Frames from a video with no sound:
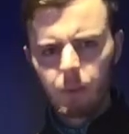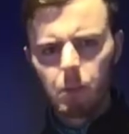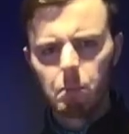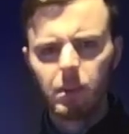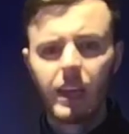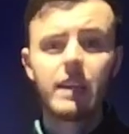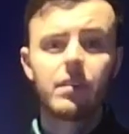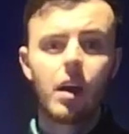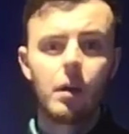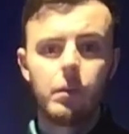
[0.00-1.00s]
But take your
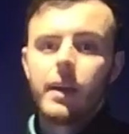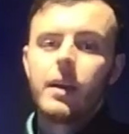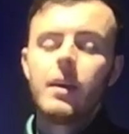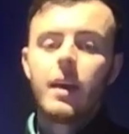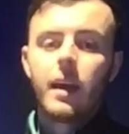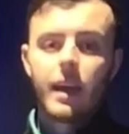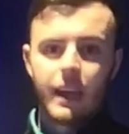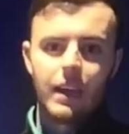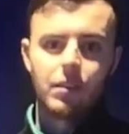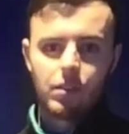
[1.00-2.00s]
time with it.
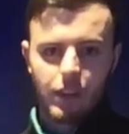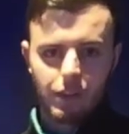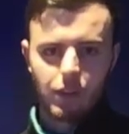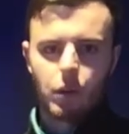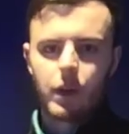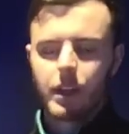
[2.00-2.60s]
It is difficult,